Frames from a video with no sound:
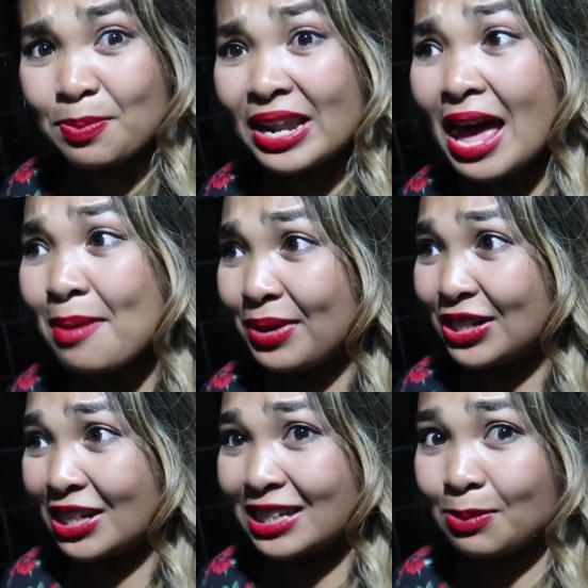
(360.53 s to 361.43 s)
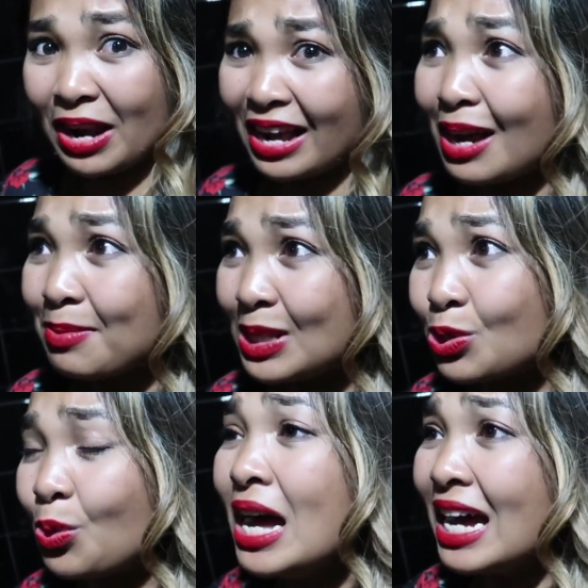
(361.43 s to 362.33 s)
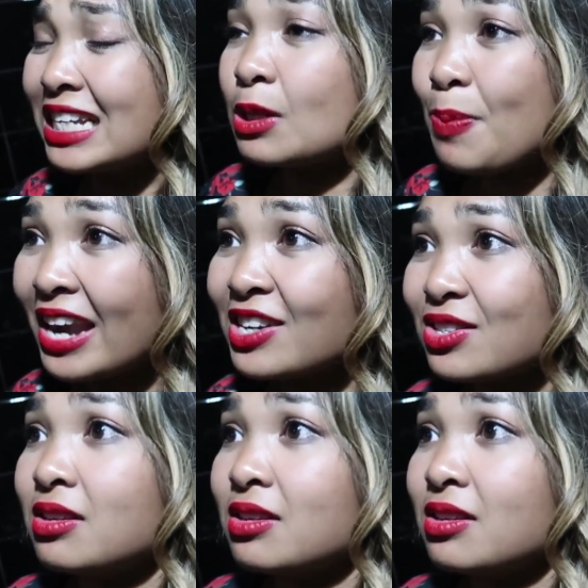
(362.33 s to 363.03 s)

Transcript: bit ambitious, but I come into a Spanish